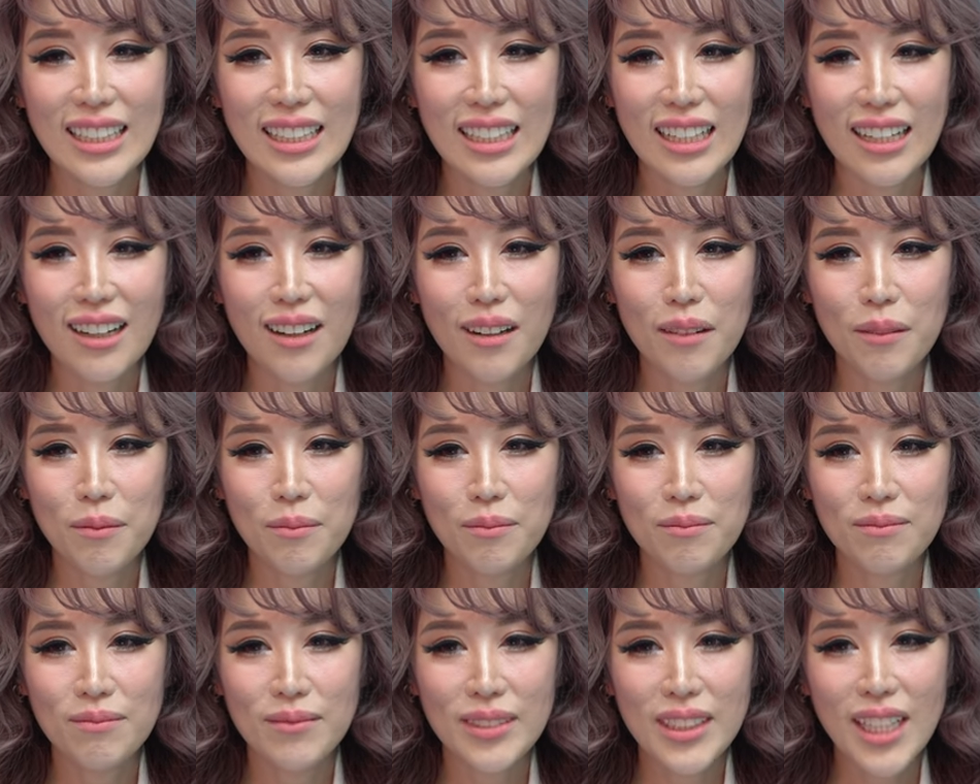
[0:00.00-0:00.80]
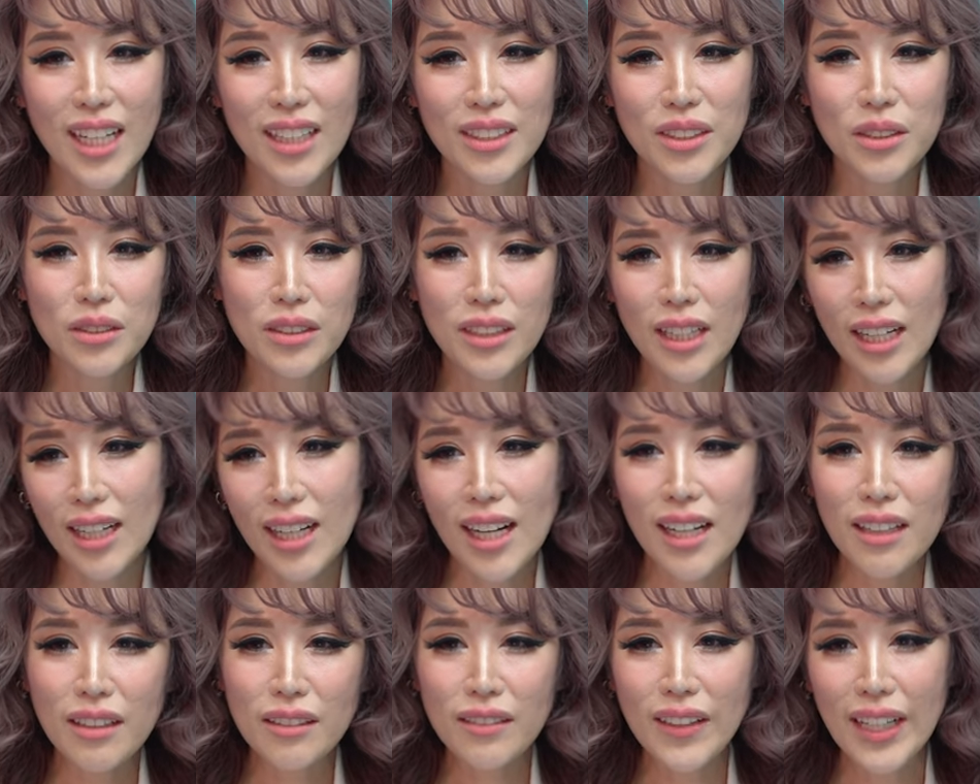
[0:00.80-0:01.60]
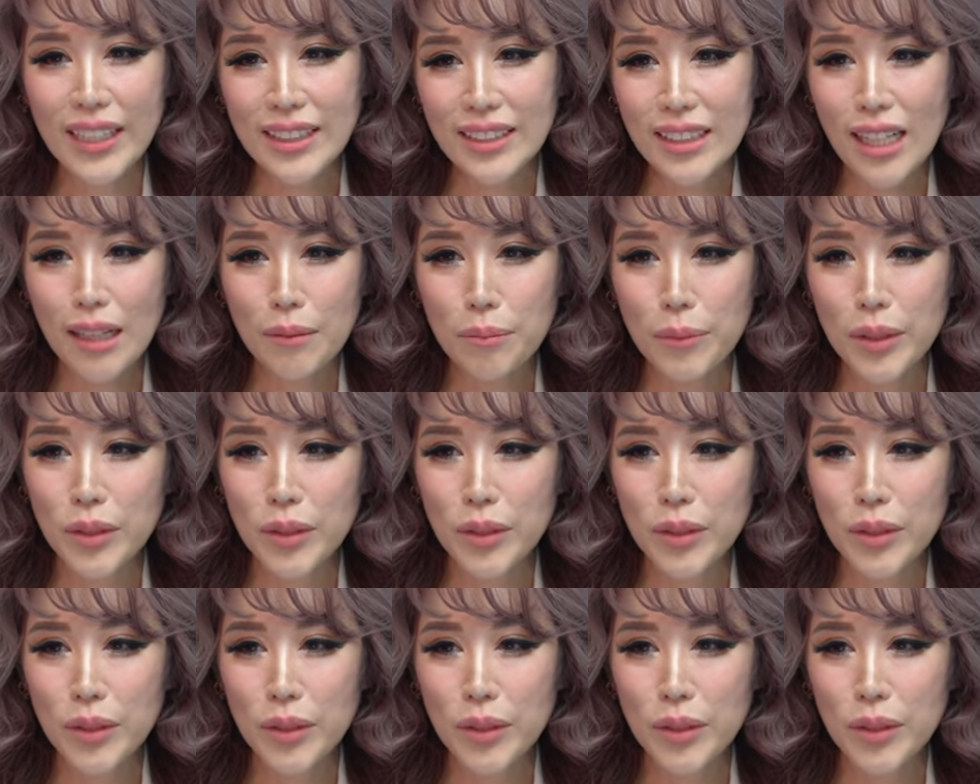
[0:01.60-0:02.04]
Um, yeah, so they're kind of like stuck